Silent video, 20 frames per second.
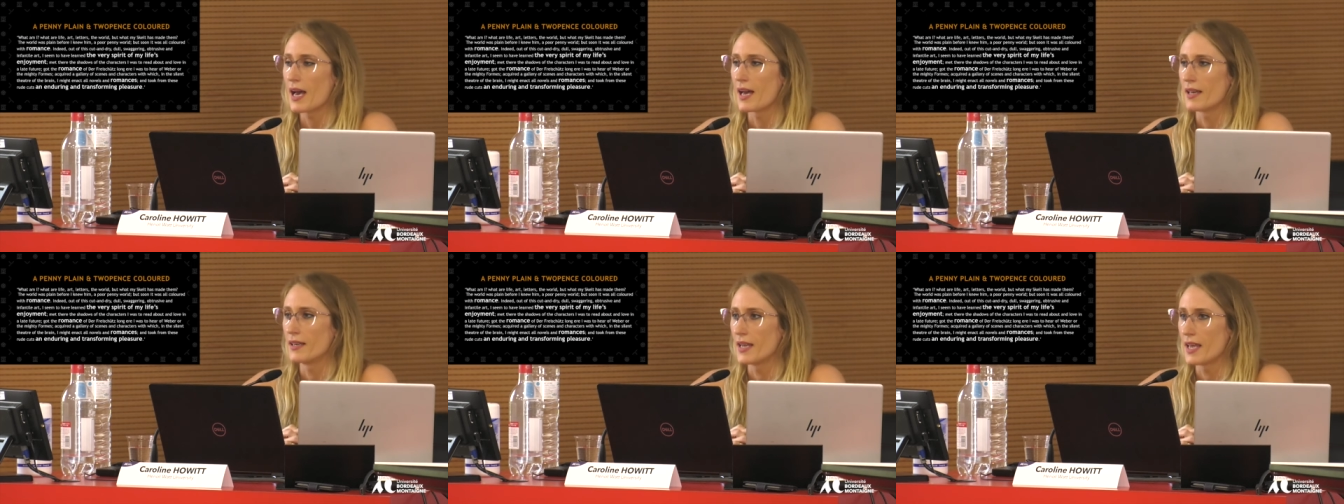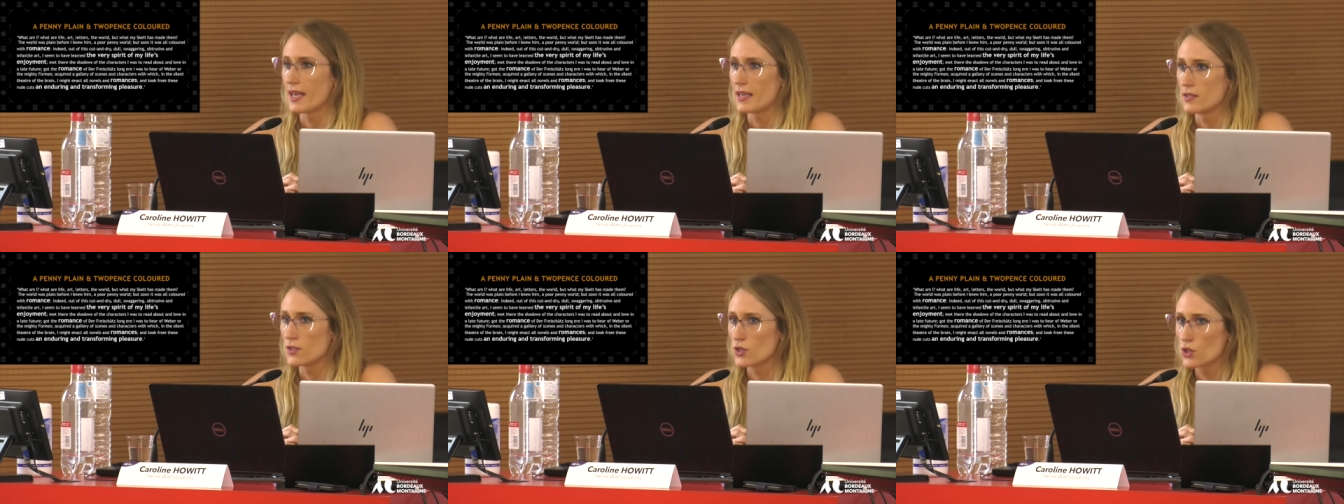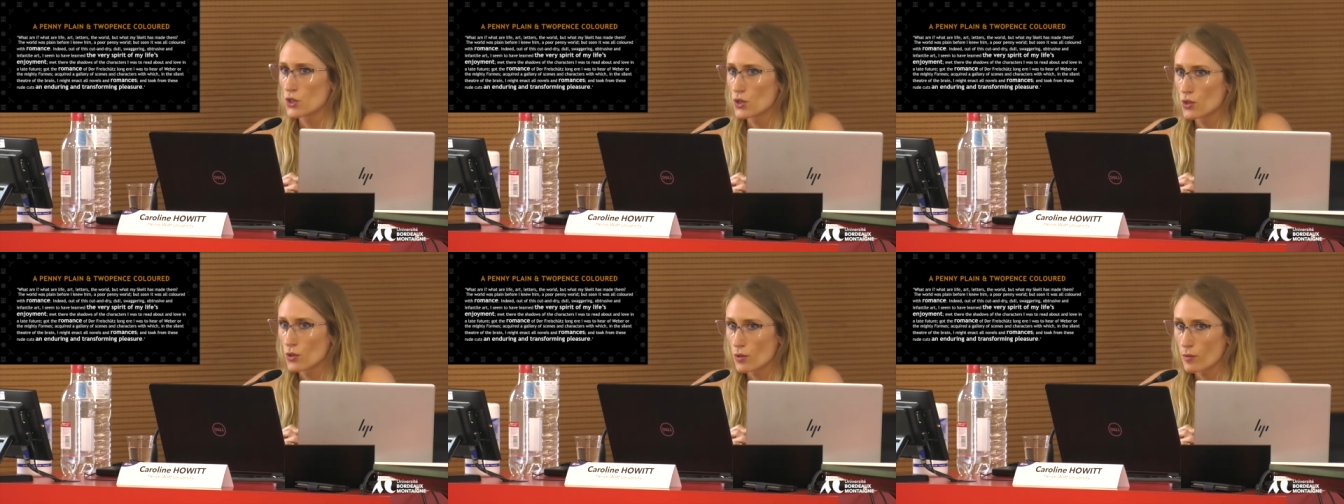an
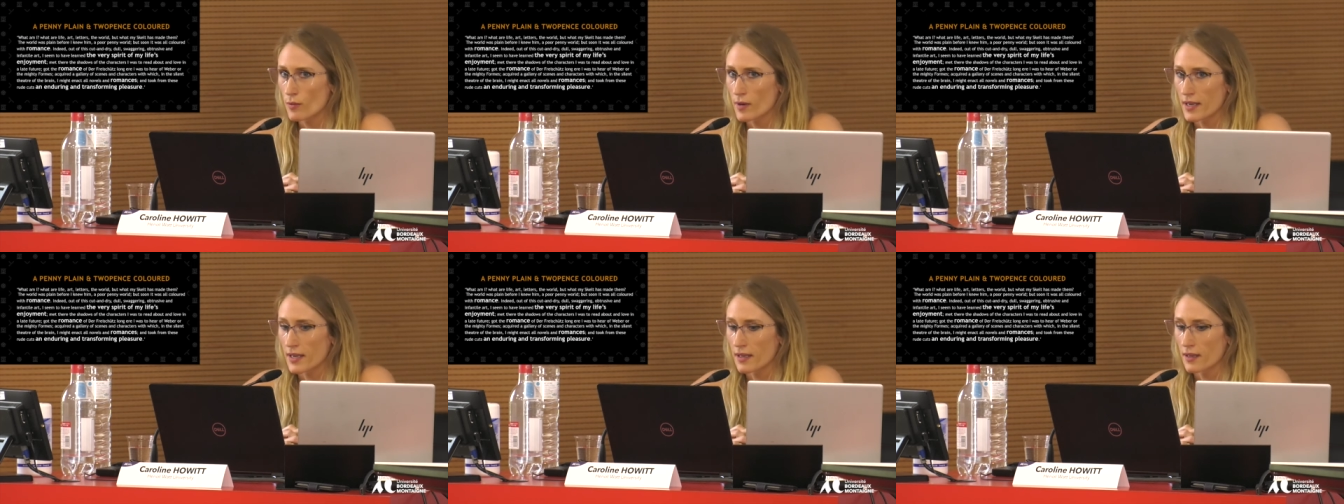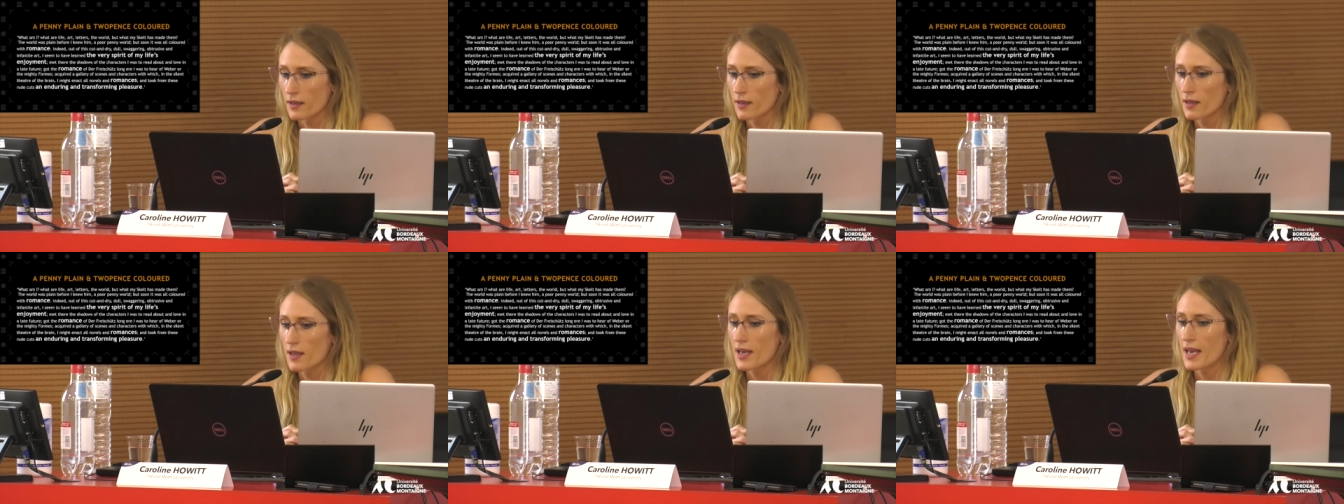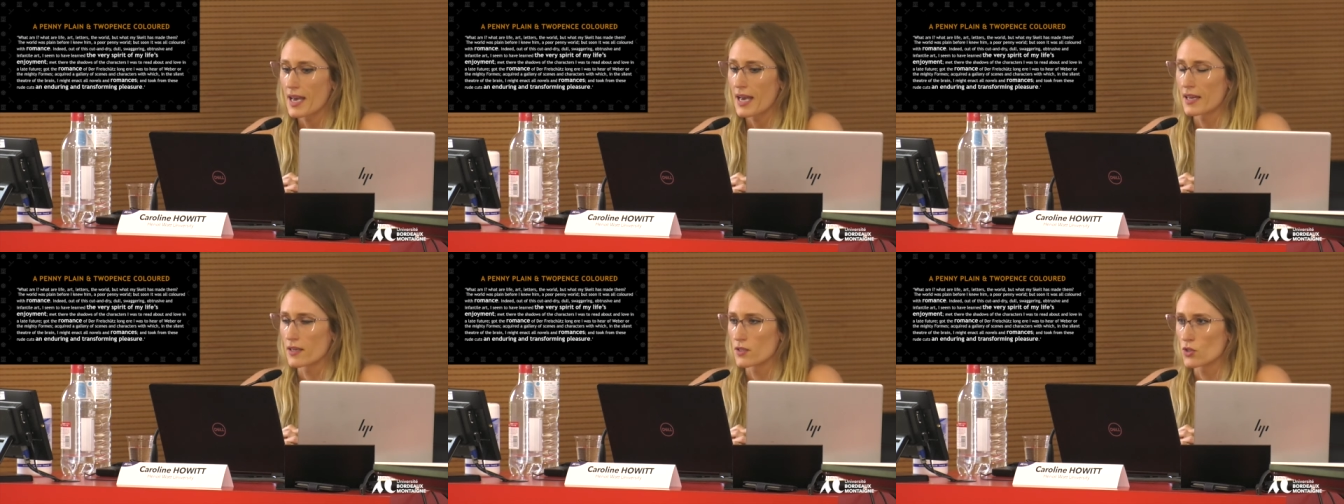enduring
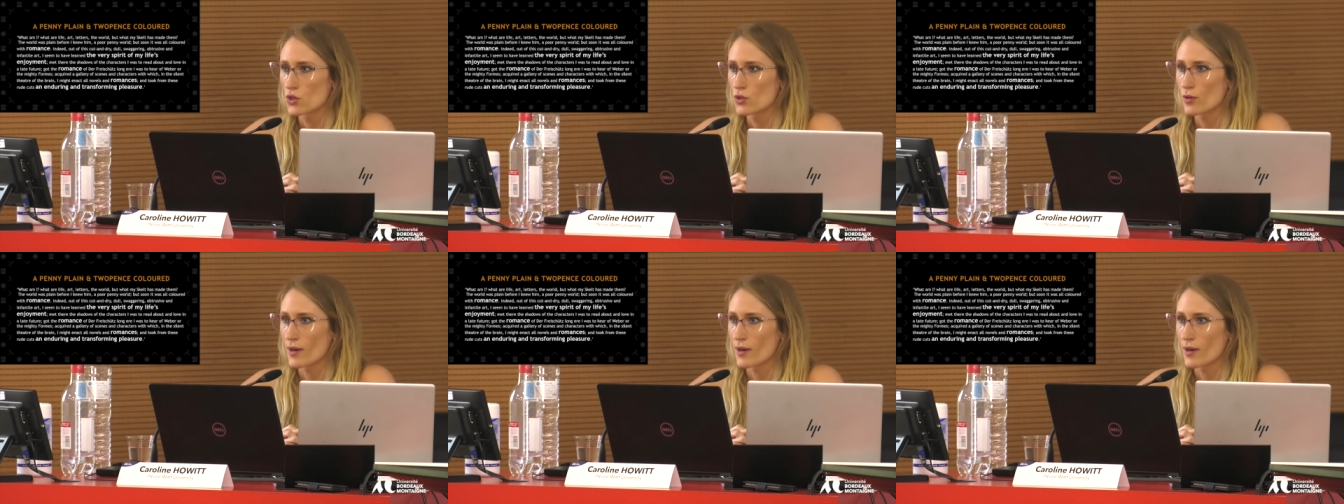and